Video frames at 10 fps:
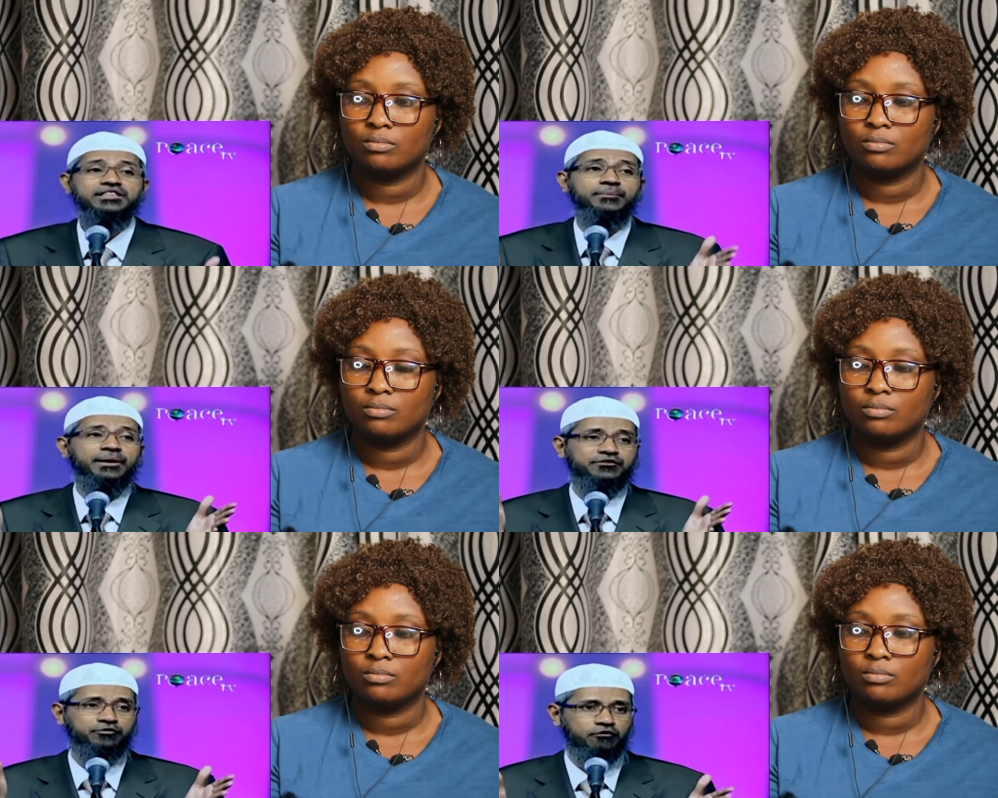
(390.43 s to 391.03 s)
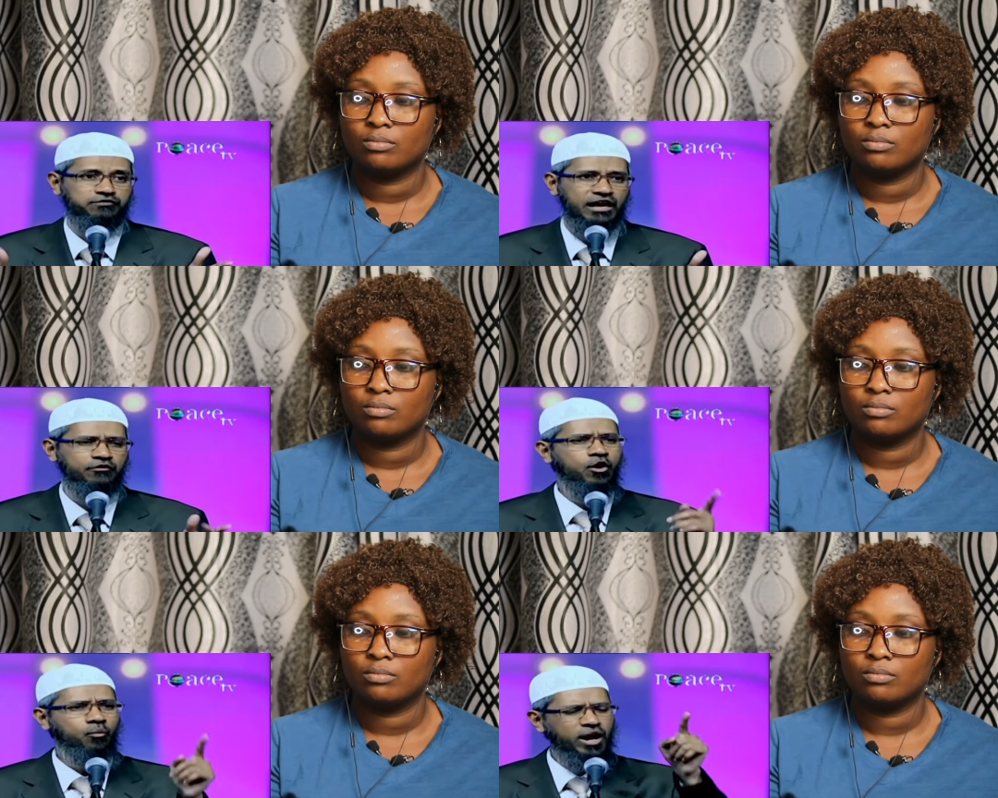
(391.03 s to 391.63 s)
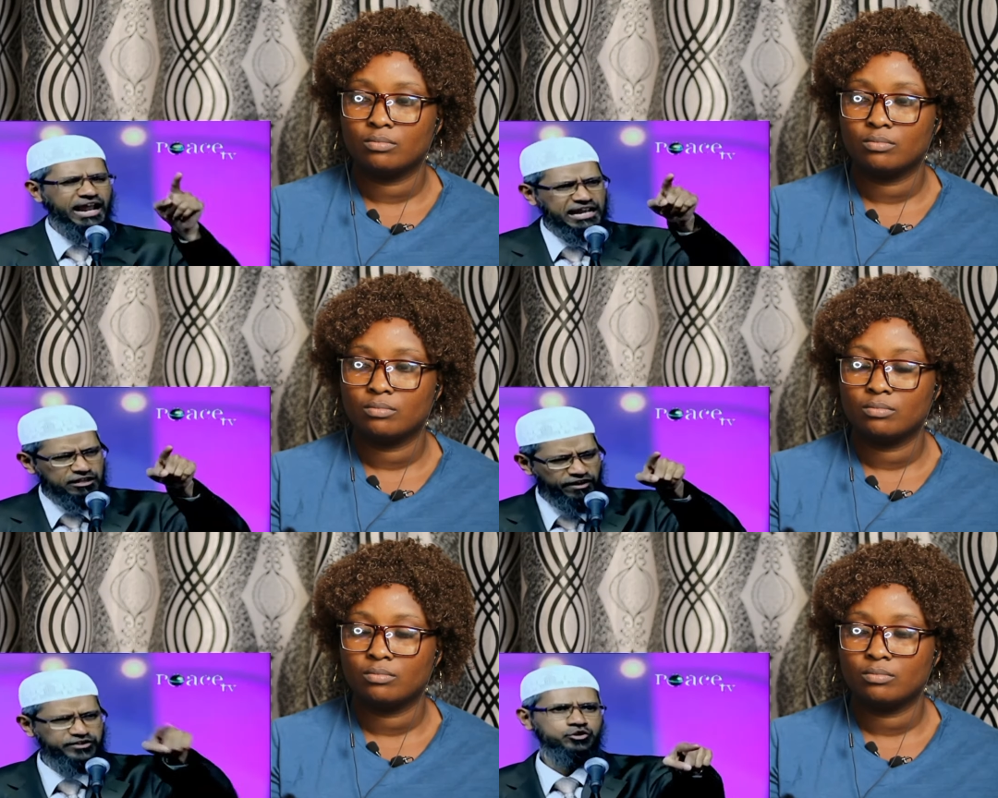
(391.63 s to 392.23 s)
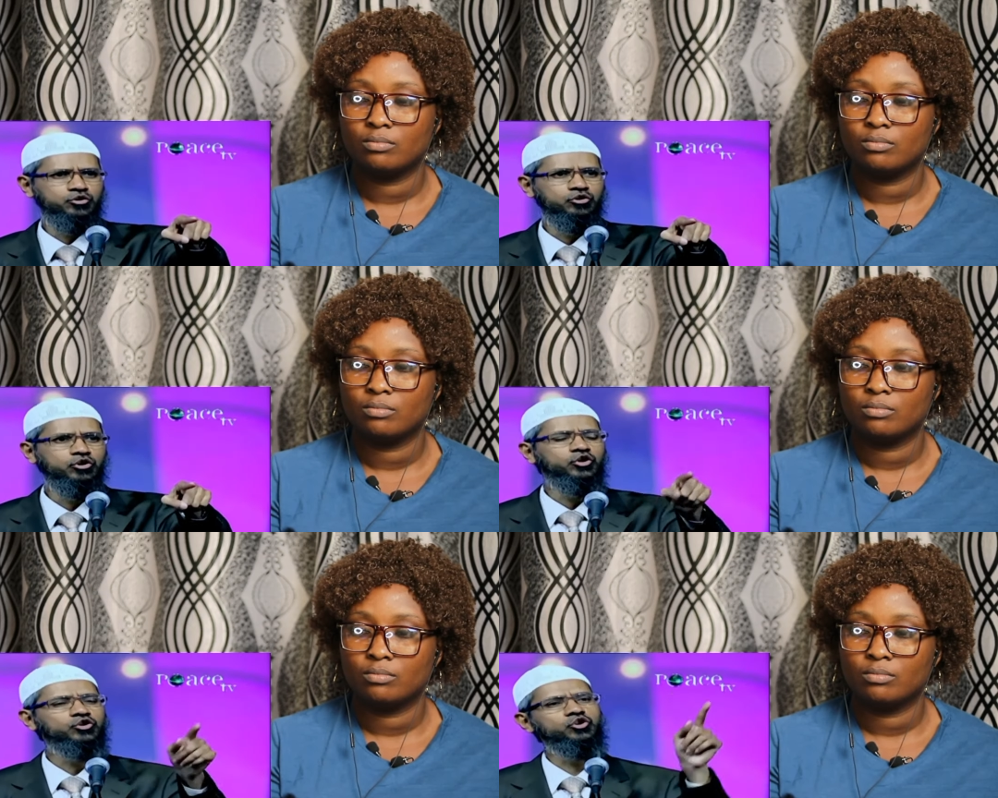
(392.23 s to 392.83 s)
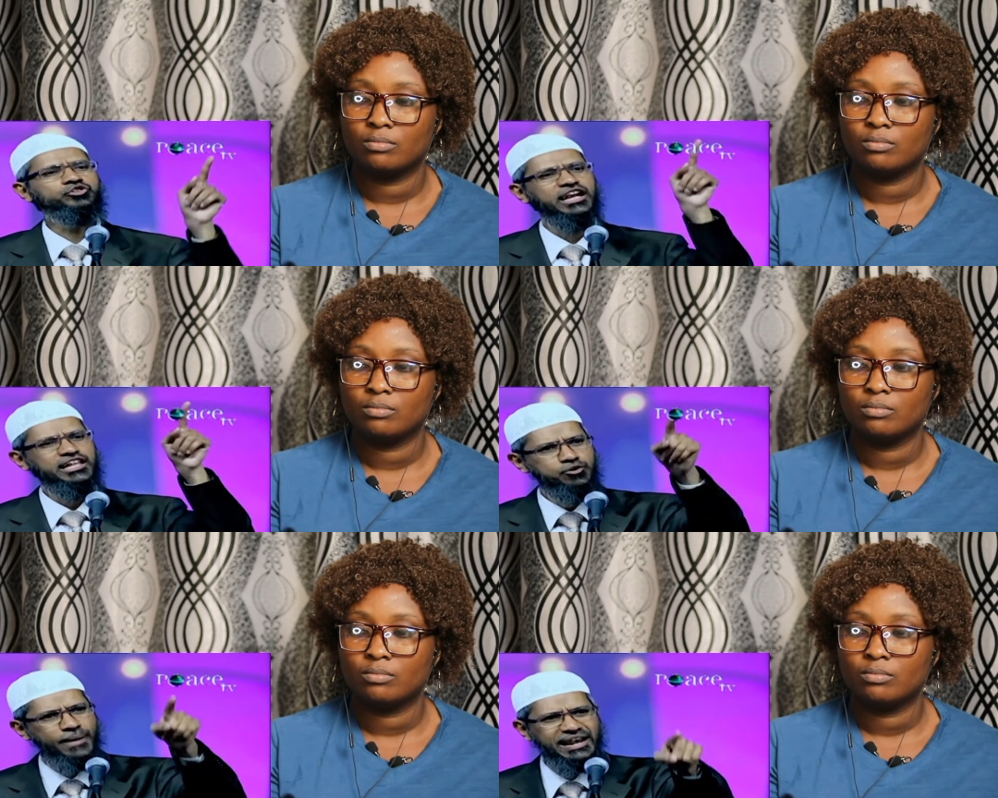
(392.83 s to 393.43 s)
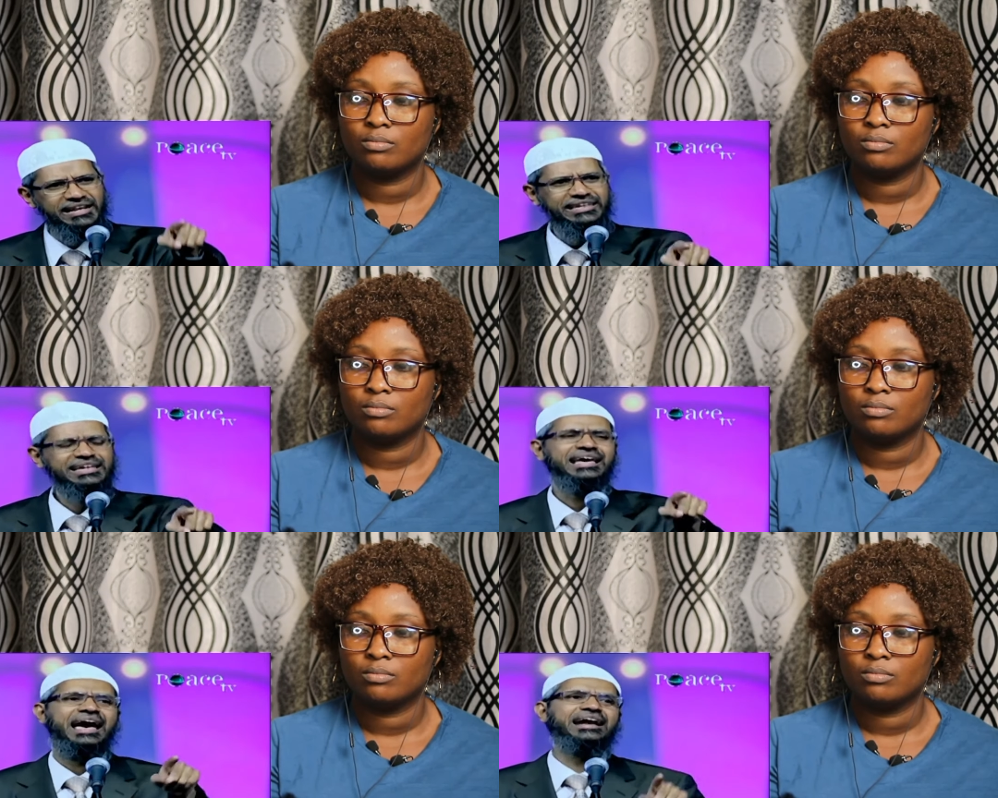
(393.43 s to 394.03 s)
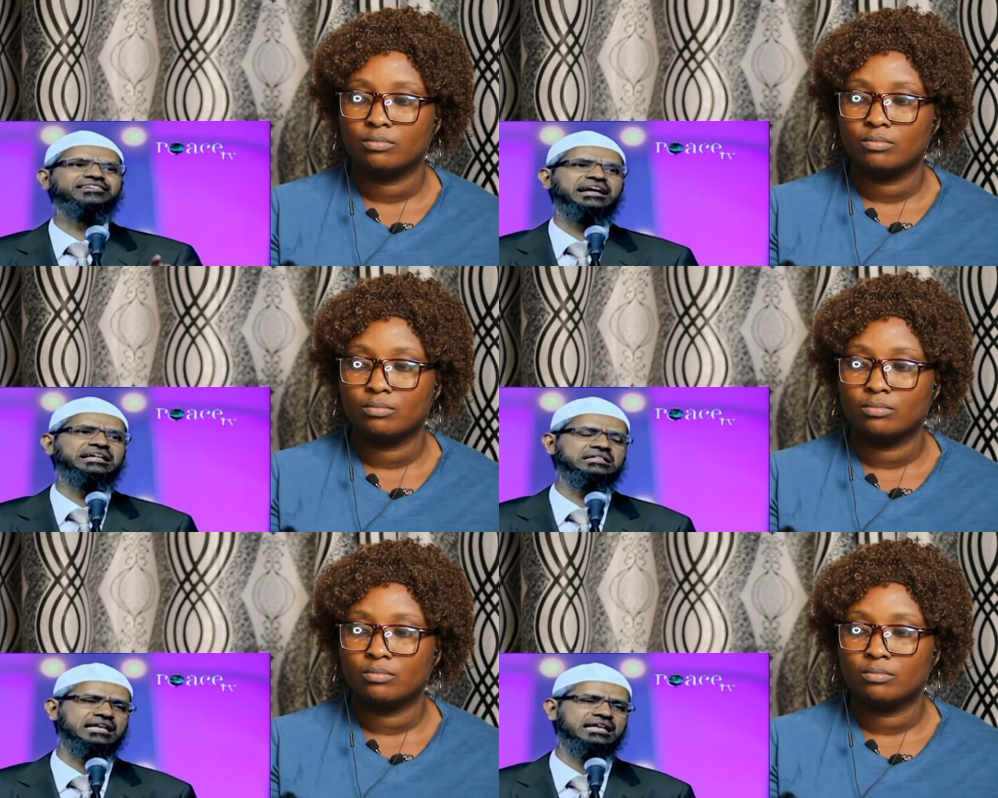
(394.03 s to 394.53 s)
Speaker 1: is the best way of life. What I request you, you study humanity and study